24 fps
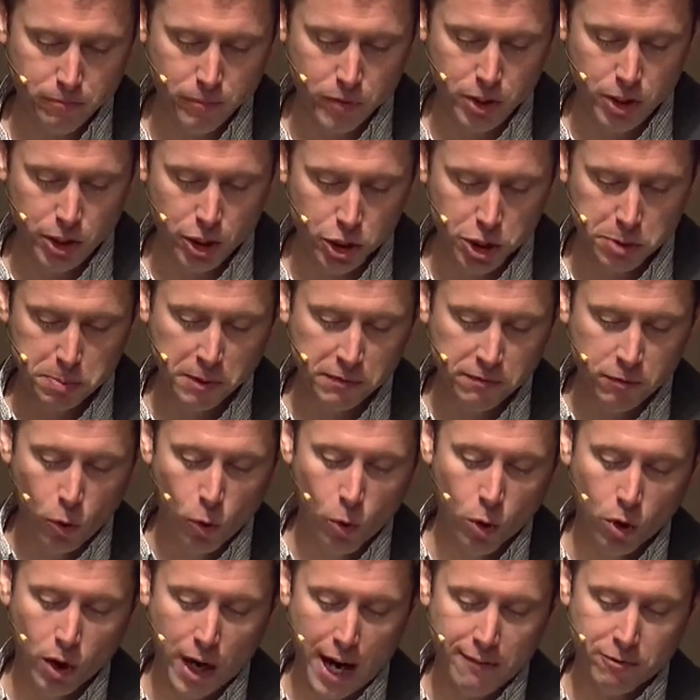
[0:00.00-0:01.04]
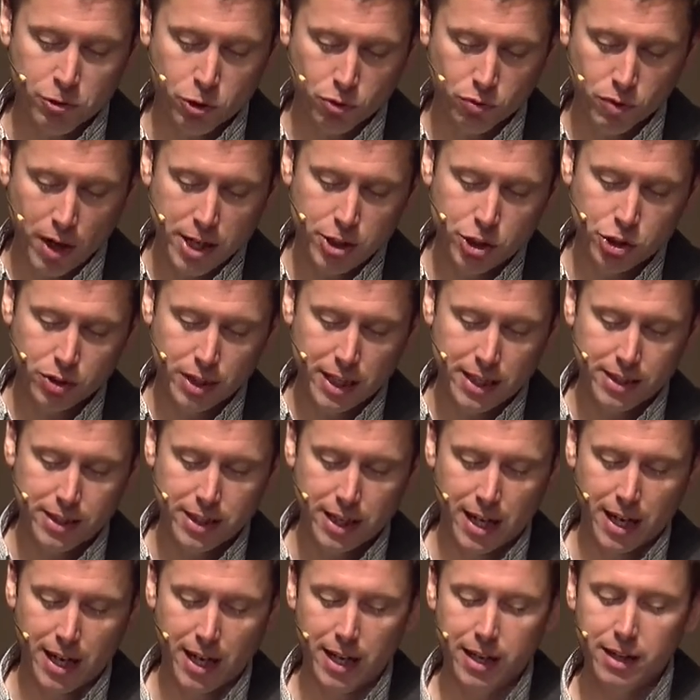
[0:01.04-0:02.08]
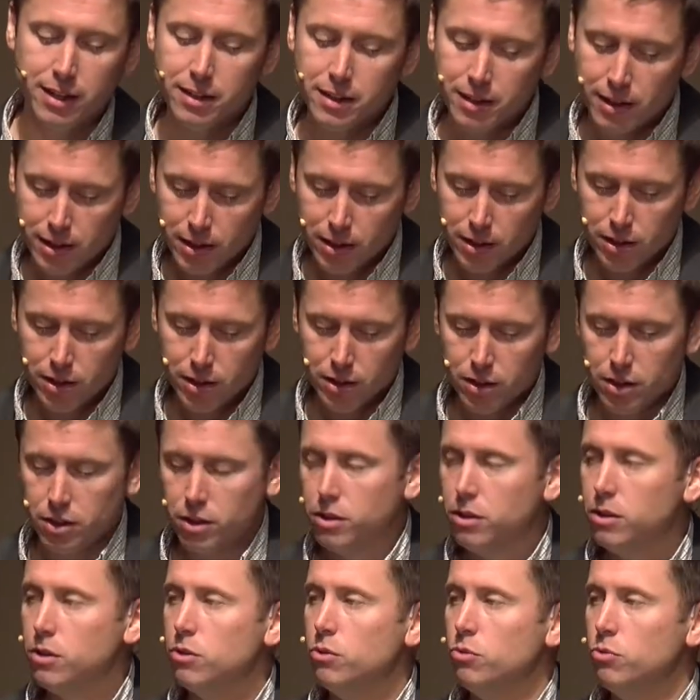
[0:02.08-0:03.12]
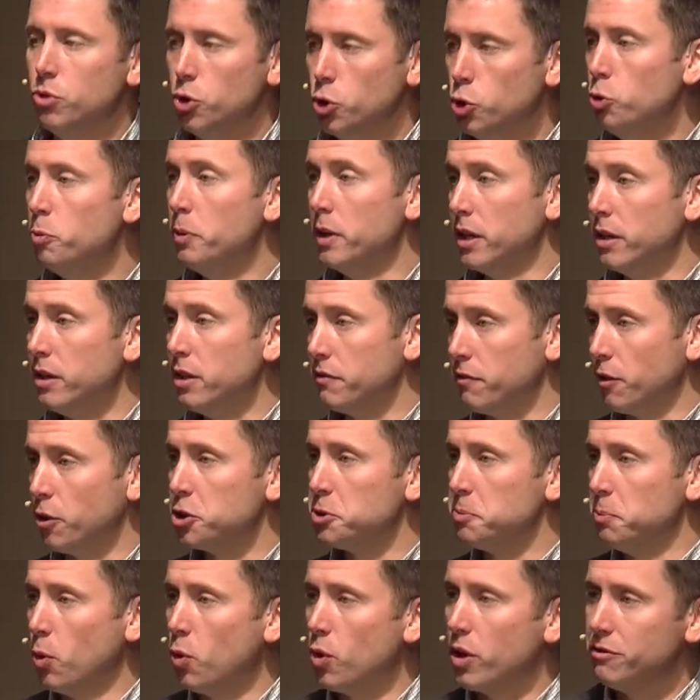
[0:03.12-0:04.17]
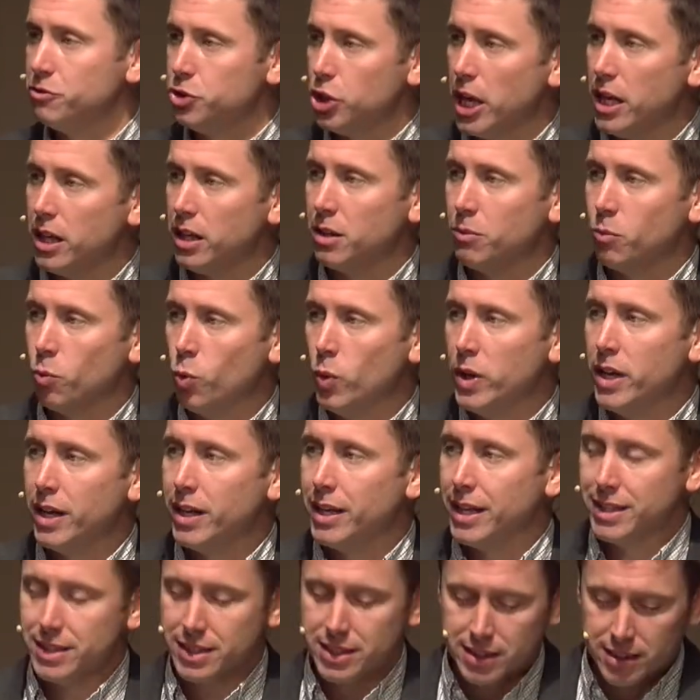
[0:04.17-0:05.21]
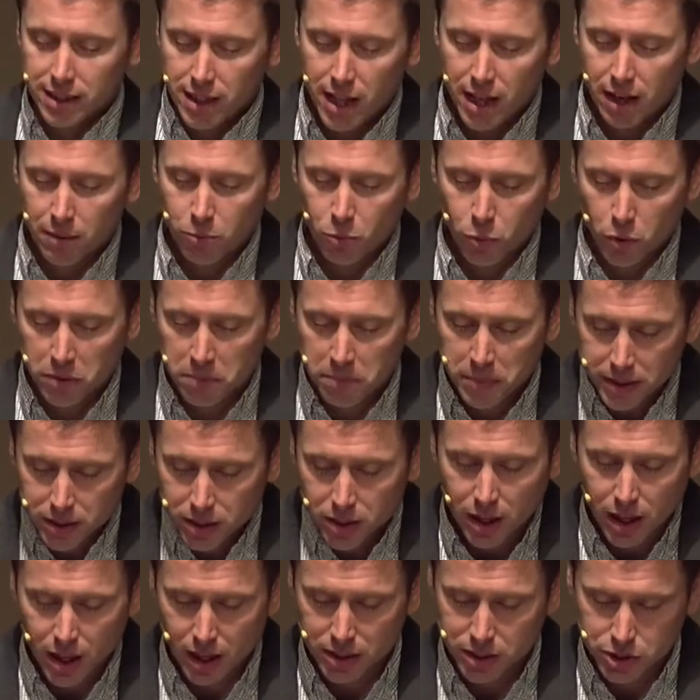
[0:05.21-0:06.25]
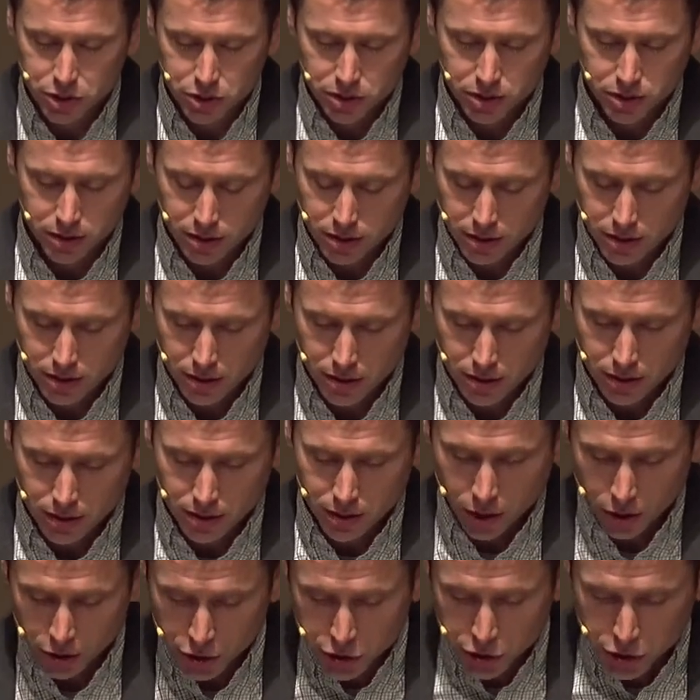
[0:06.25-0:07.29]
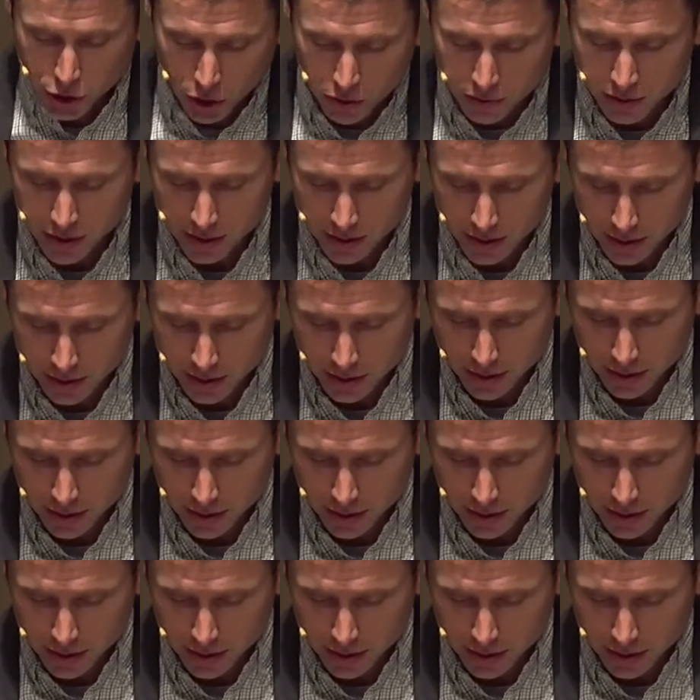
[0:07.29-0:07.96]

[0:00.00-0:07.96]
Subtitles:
Years before, after Rachel had died, Reuben, the firstborn of Jacob, went and slept with Bilhah, her servant,